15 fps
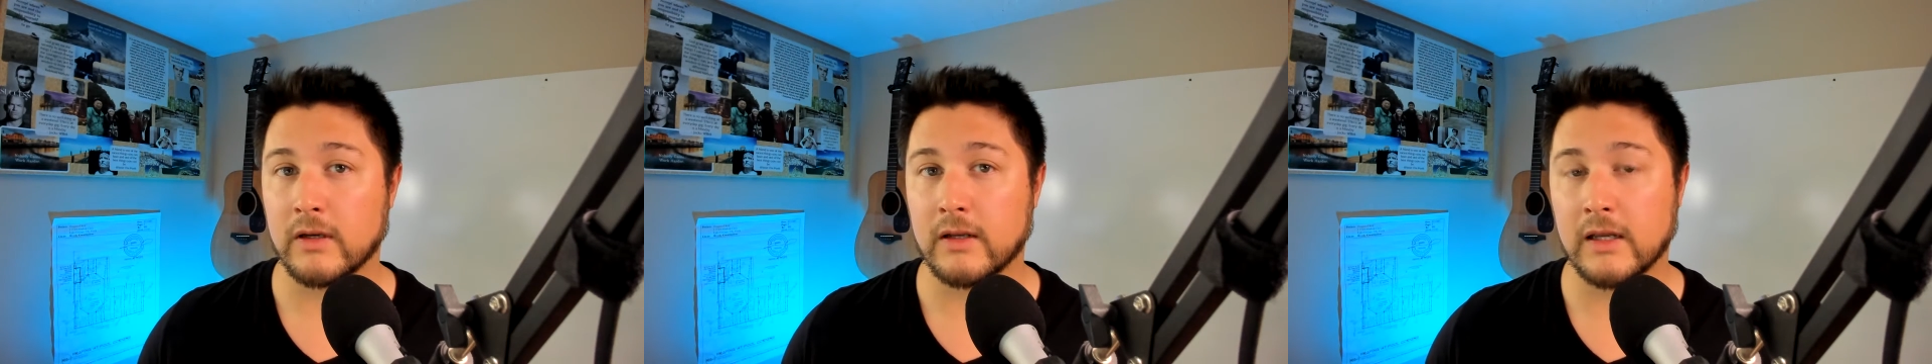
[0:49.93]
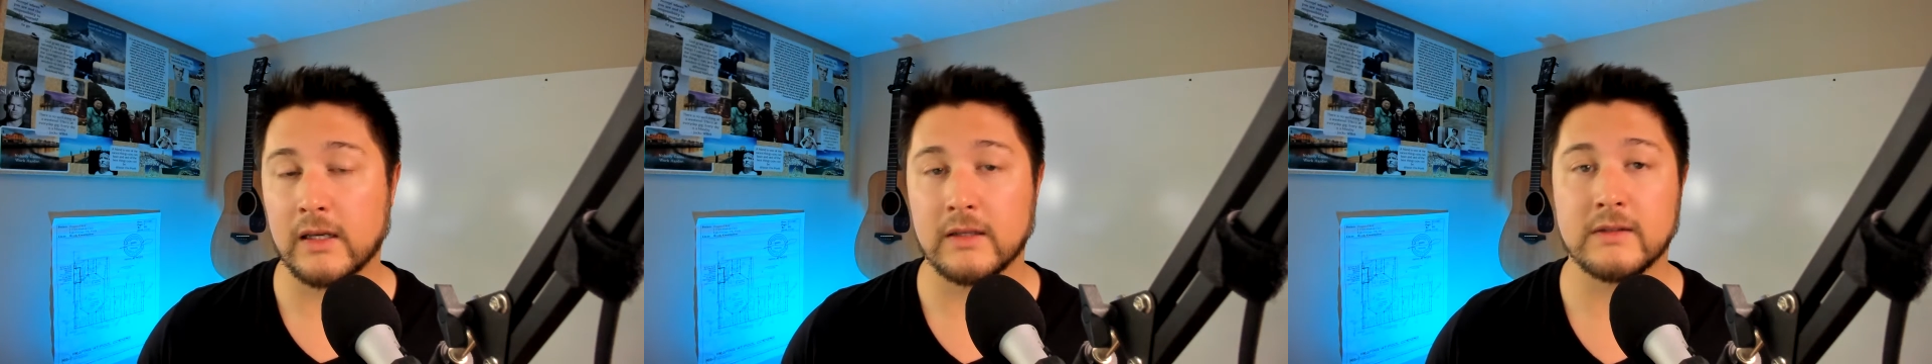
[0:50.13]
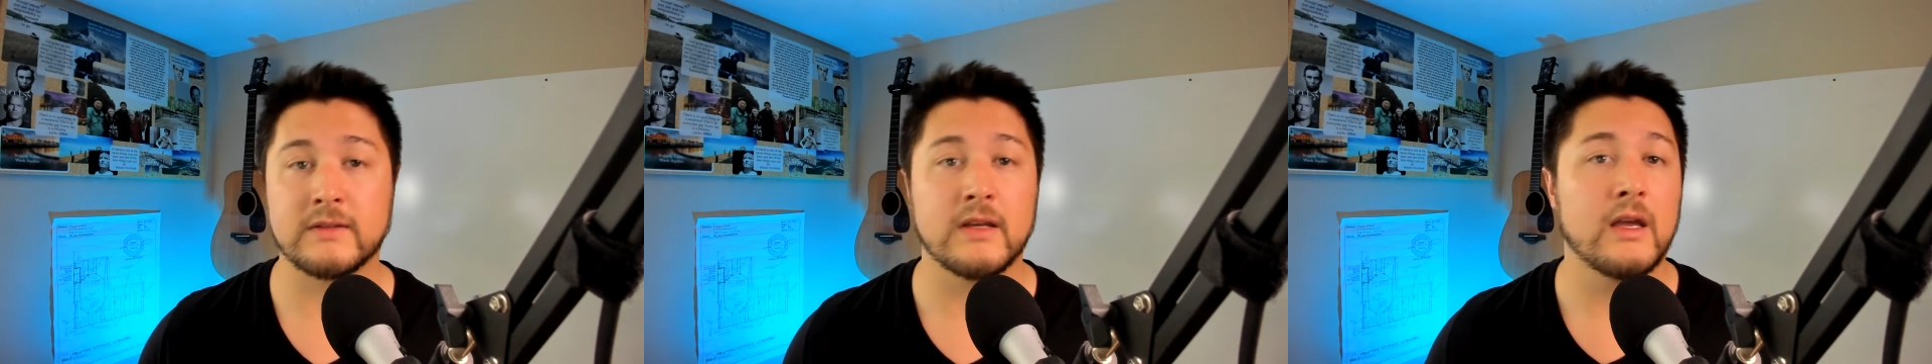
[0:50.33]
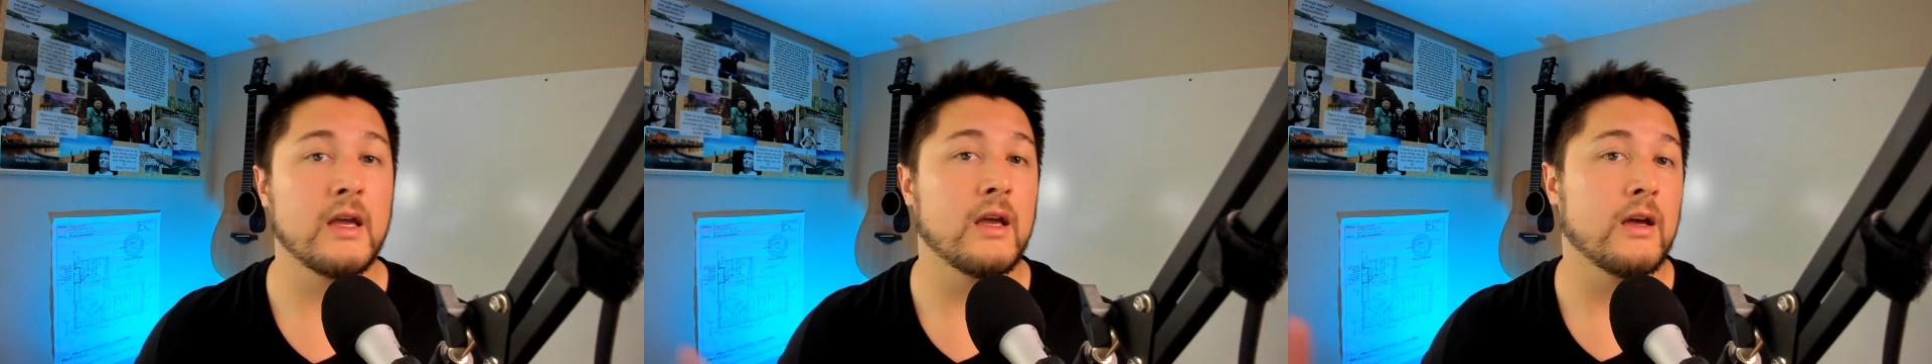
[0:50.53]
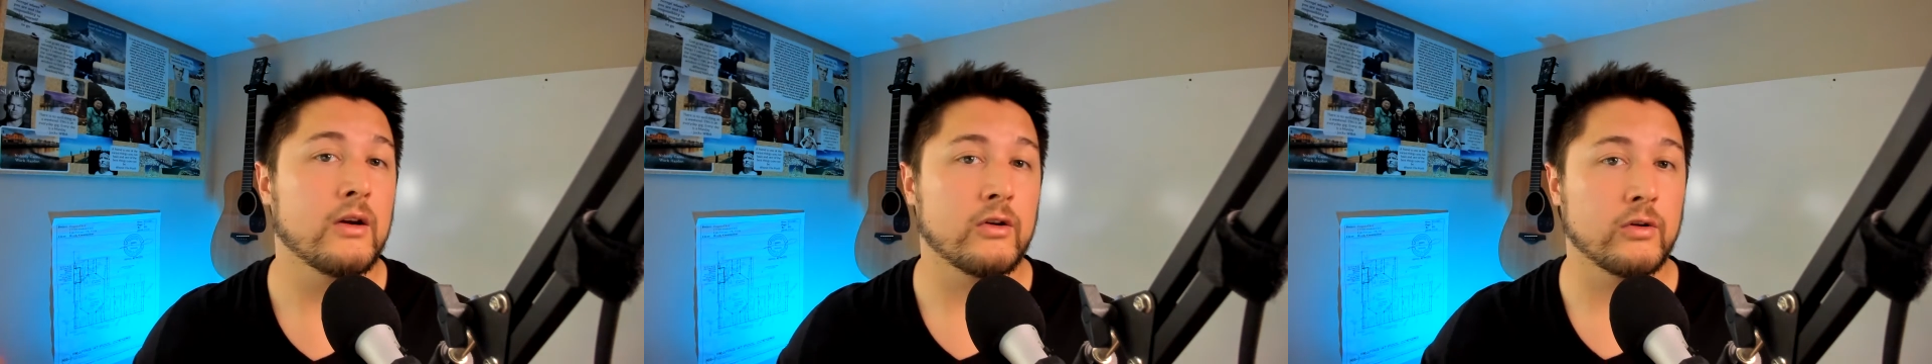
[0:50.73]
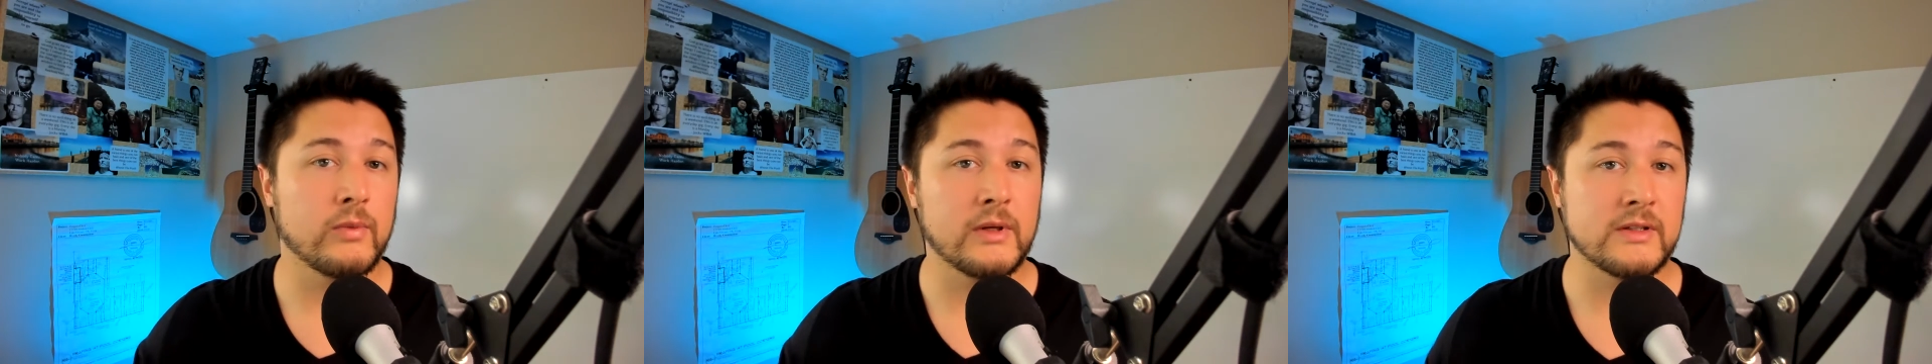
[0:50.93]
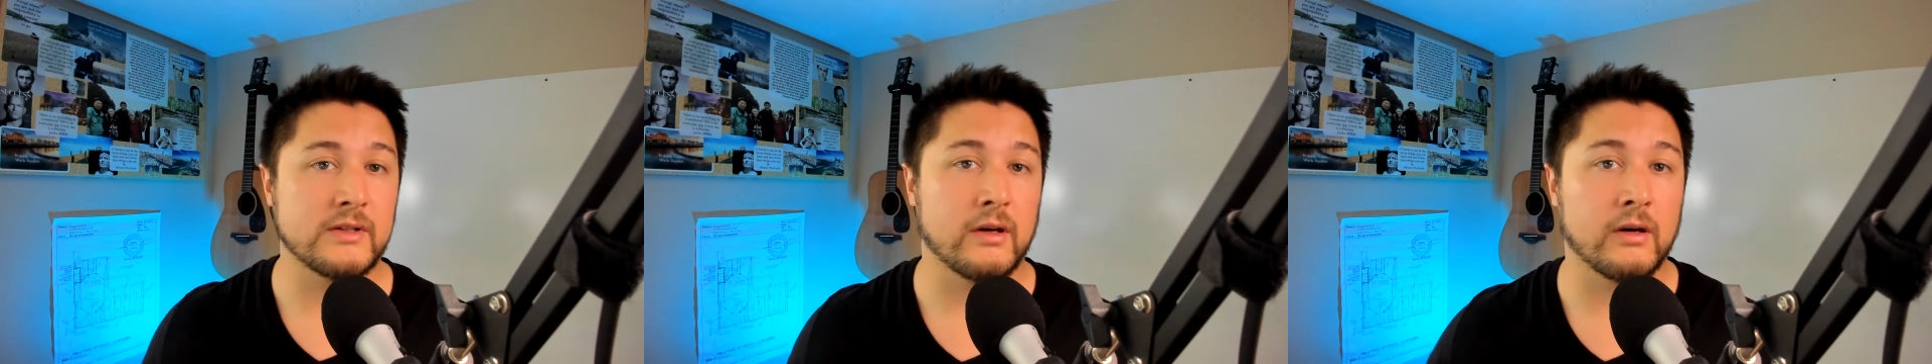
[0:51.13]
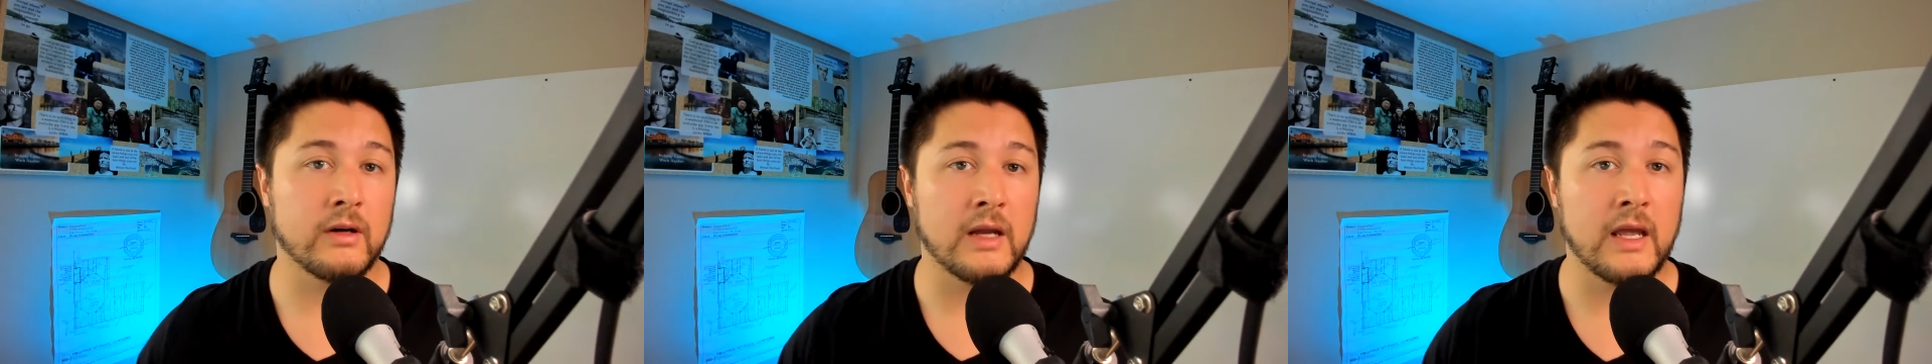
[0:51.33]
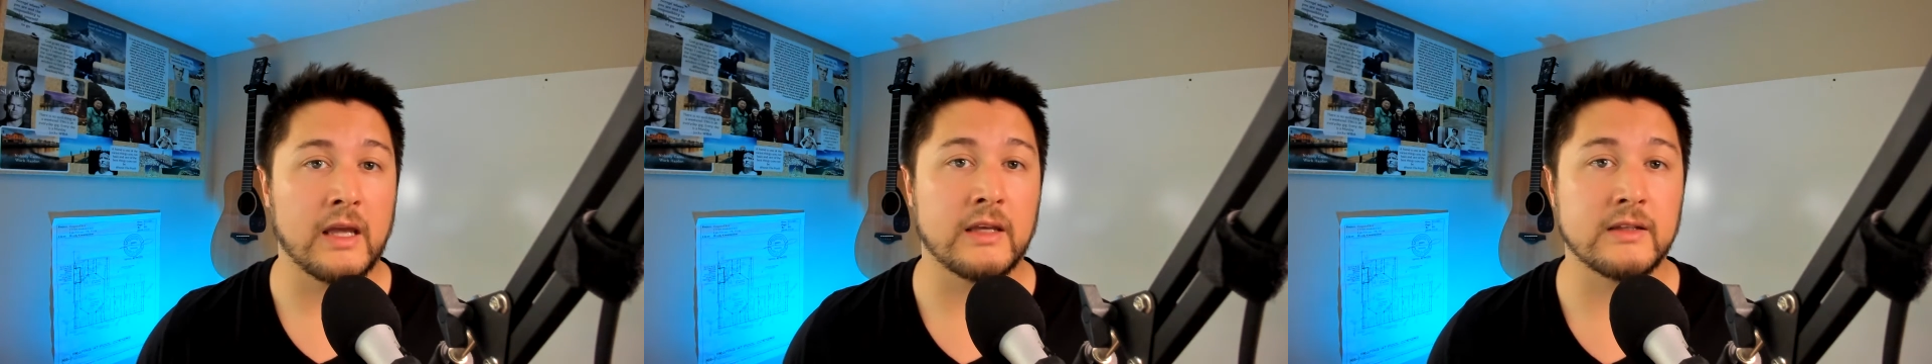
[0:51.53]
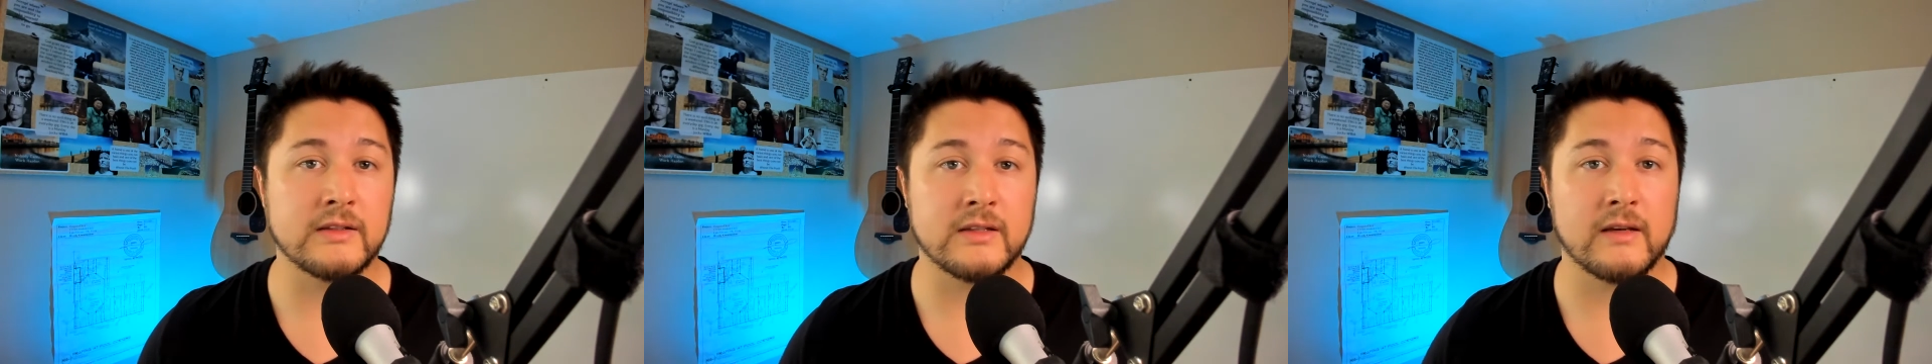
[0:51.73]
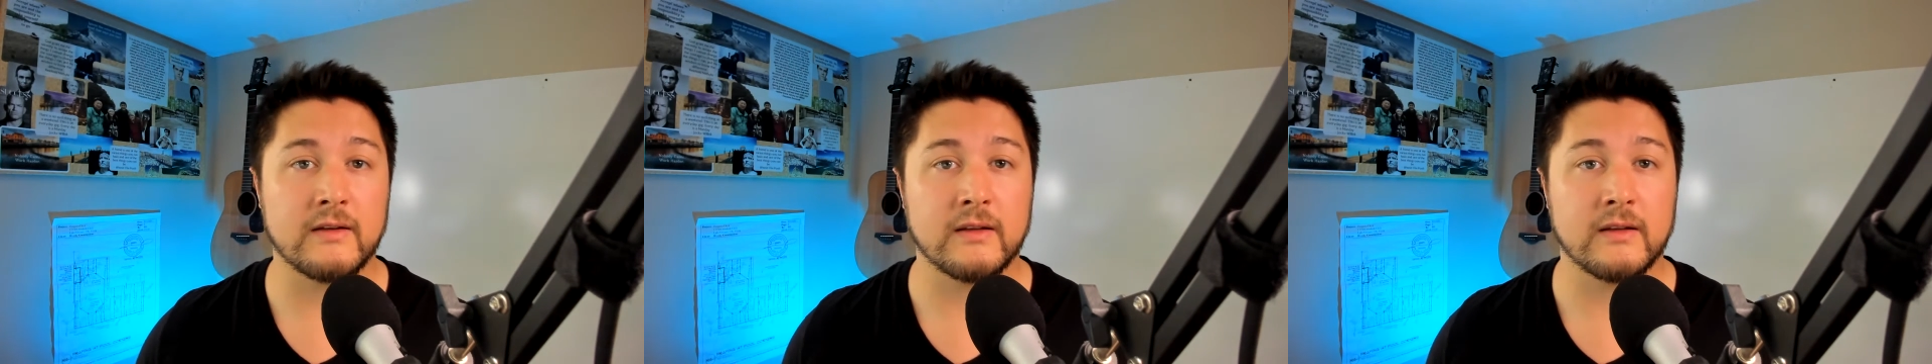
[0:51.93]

days, could be as long as